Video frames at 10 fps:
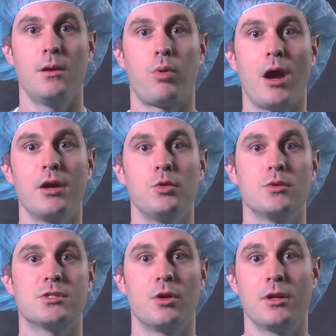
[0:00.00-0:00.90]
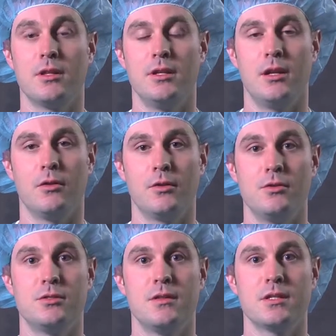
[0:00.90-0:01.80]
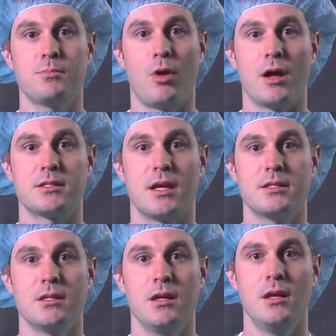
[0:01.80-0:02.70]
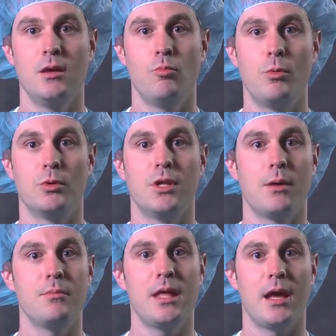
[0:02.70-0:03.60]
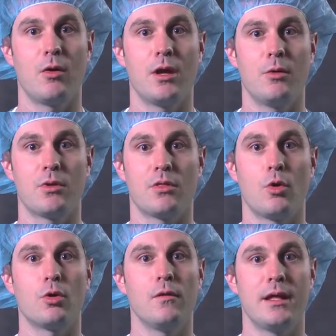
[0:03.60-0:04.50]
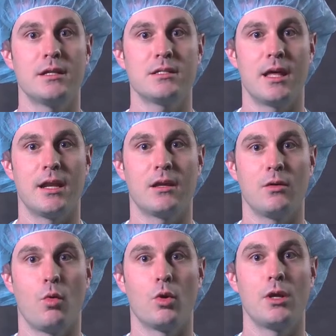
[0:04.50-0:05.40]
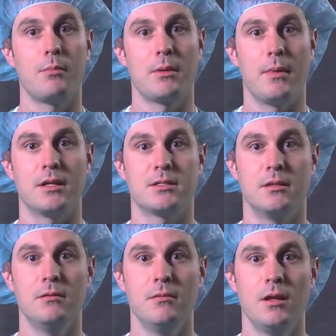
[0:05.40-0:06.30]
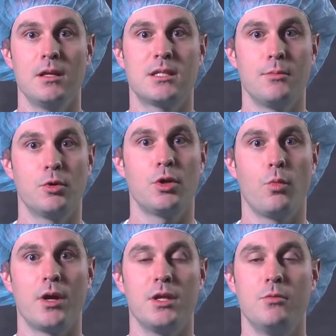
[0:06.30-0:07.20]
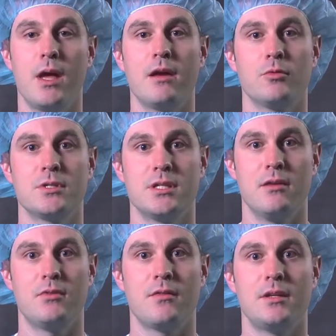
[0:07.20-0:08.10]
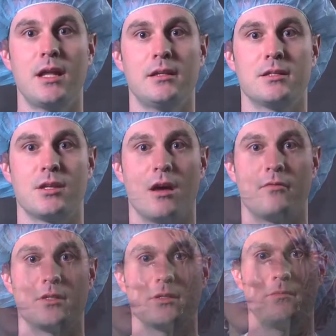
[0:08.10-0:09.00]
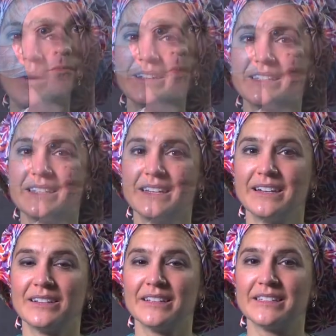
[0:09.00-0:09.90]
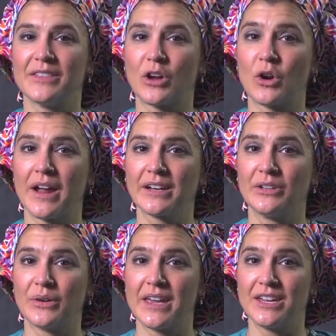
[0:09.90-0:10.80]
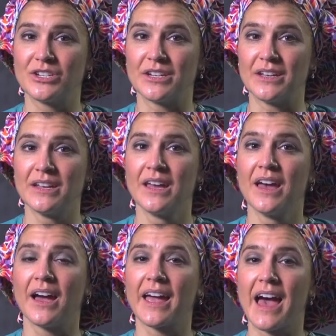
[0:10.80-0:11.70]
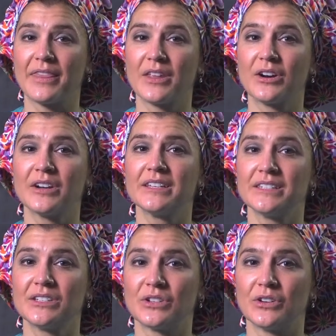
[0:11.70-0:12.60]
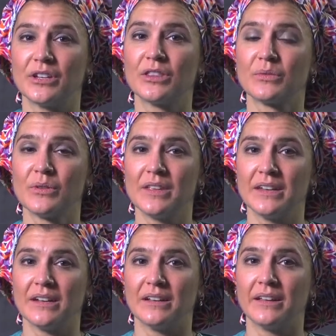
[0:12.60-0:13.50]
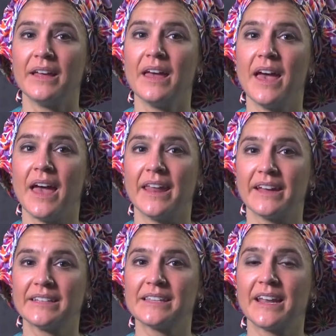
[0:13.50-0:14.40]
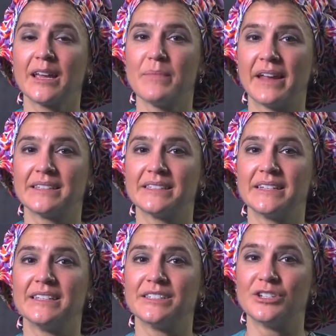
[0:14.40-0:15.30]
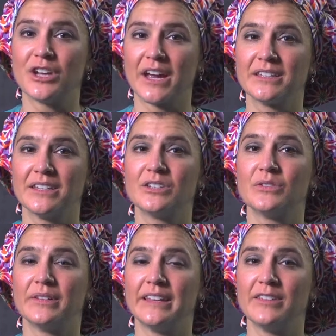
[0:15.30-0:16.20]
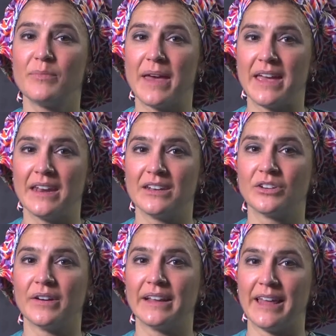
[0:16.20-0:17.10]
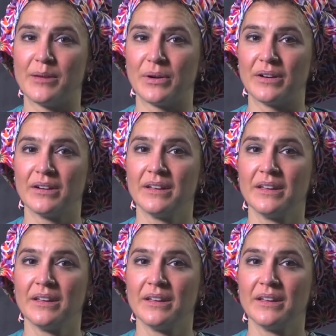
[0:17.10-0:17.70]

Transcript: Prior to inserting the needle used in this process, we will numb the area with local anesthetic or numbing medicine, similar to what you may have received at the dentist's office. Once the needle is in the correct location, a catheter is inserted through the needle and anesthetic medicine is injected to relieve pain during labor.